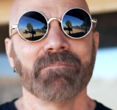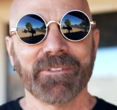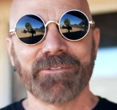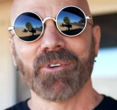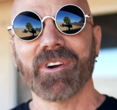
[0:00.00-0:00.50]

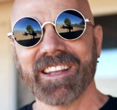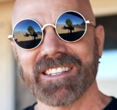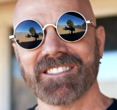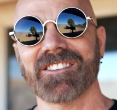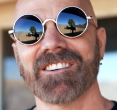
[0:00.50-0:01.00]
Before I
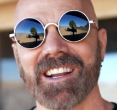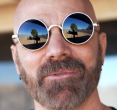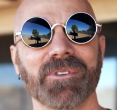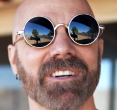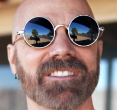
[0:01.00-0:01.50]
get started, I
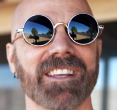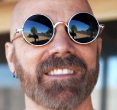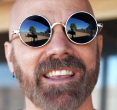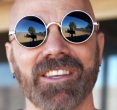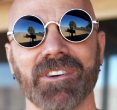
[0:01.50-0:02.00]
wanted to say
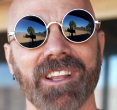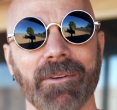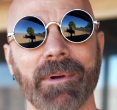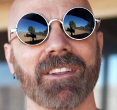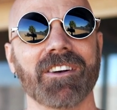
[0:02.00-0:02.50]
thank you to a lot
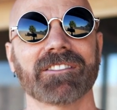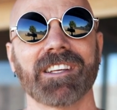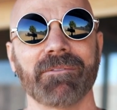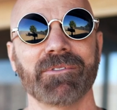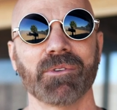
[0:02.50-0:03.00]
of my
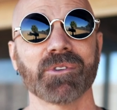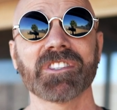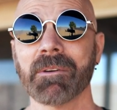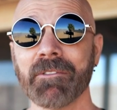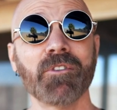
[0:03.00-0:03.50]
longtime viewers,
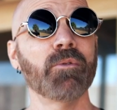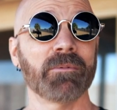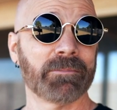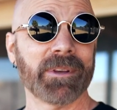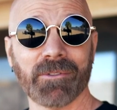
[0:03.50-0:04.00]
some of whom
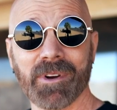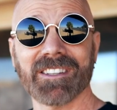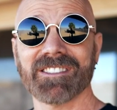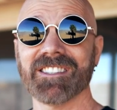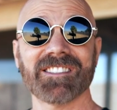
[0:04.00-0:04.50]
have been
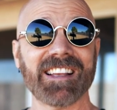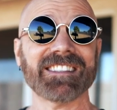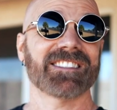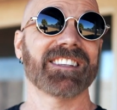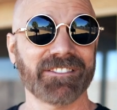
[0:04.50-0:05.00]
around since
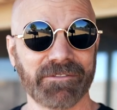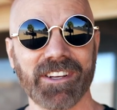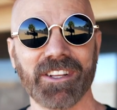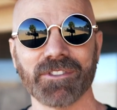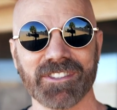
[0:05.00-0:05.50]
that sixth
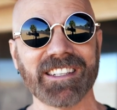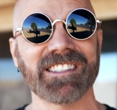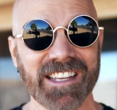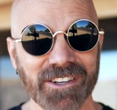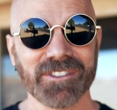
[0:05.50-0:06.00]
video
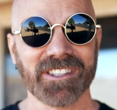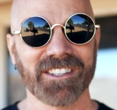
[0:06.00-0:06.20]
6 years